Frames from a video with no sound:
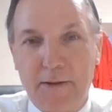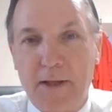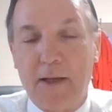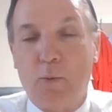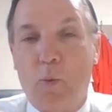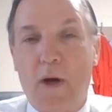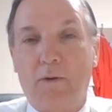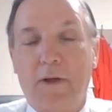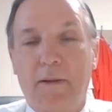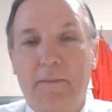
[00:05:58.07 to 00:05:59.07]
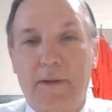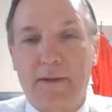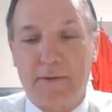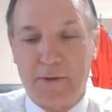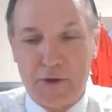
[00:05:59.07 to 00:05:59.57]
Did they
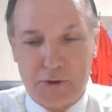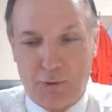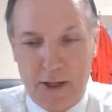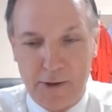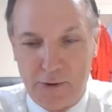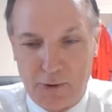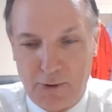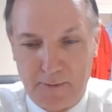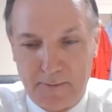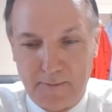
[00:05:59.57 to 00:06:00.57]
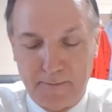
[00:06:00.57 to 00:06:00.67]
welcome the stranger?